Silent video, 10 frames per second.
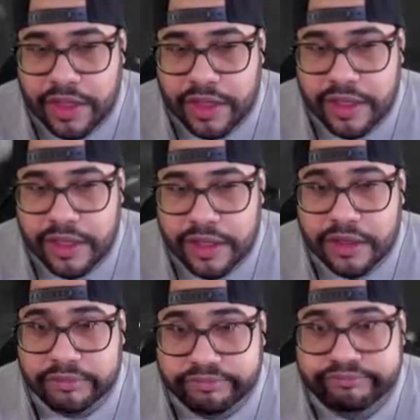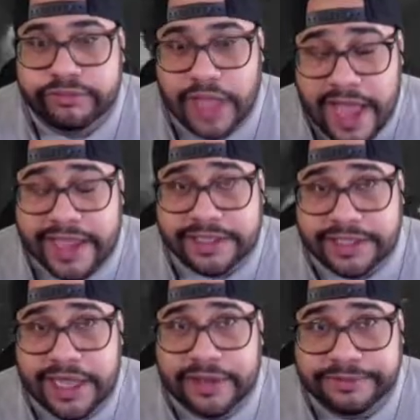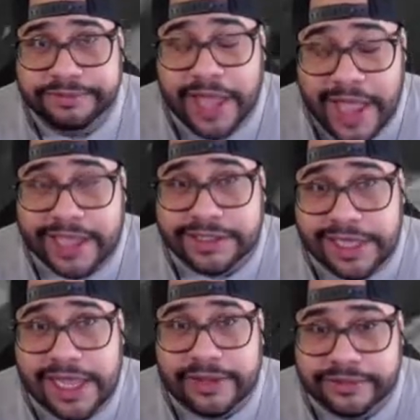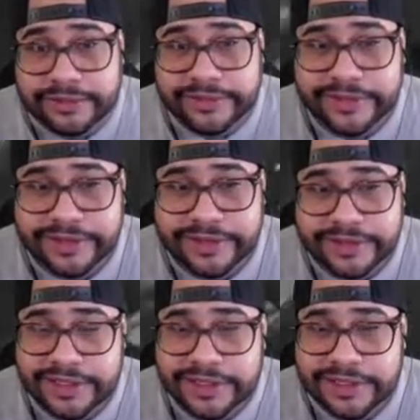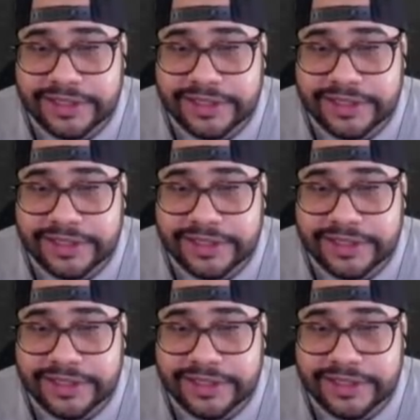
We wanted to create a I could tell. I could tell. Like you're playing your favorite